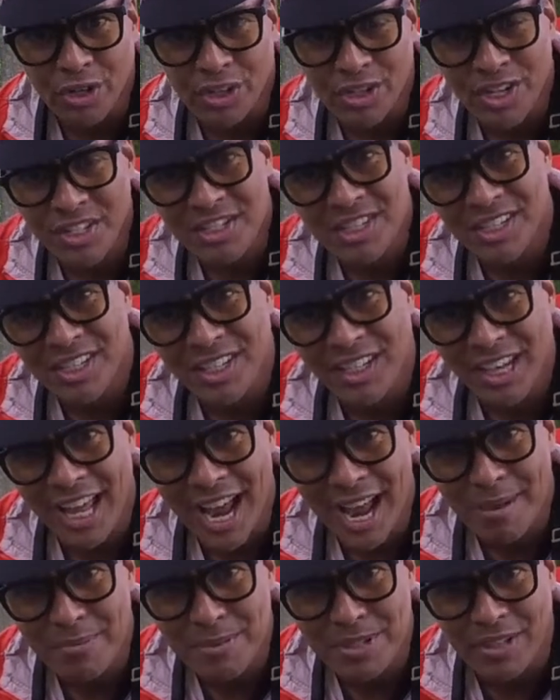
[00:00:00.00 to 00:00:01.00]
and it doesn't
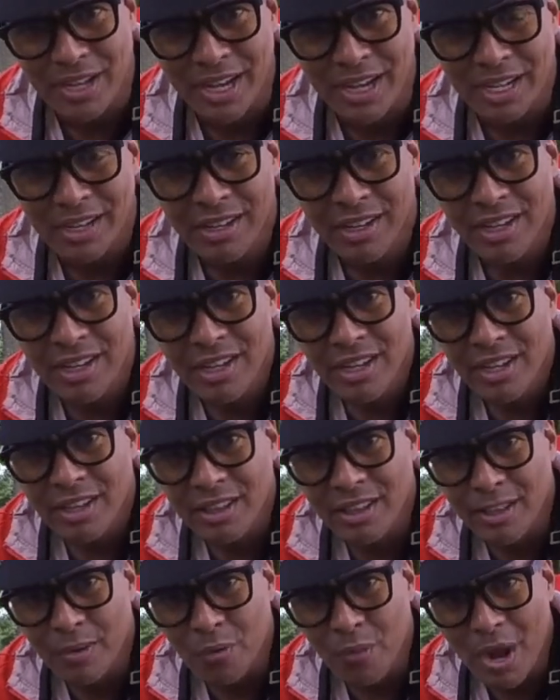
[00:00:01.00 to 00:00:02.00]
collapse like
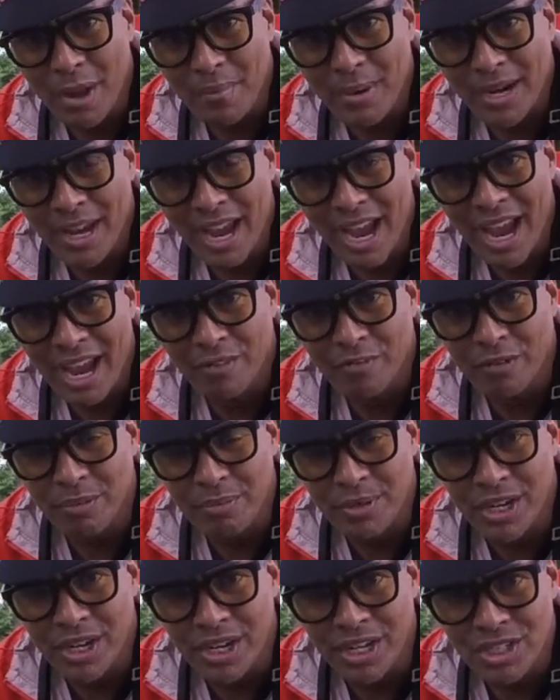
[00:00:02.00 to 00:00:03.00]
the webbing I had
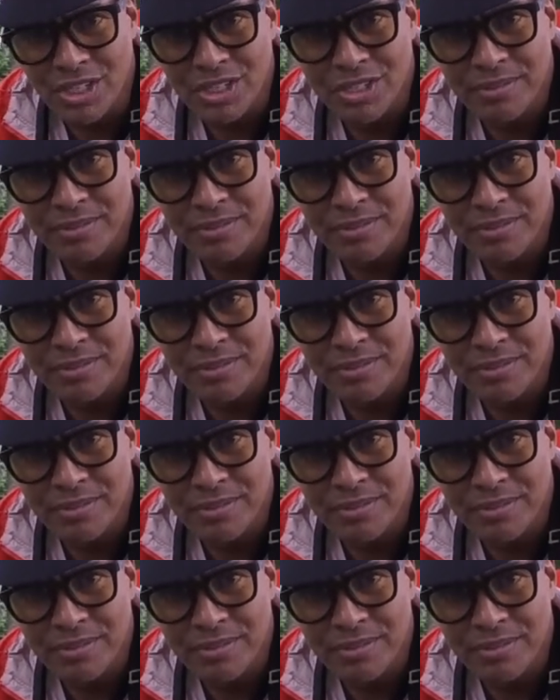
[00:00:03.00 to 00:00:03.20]
from Dutch.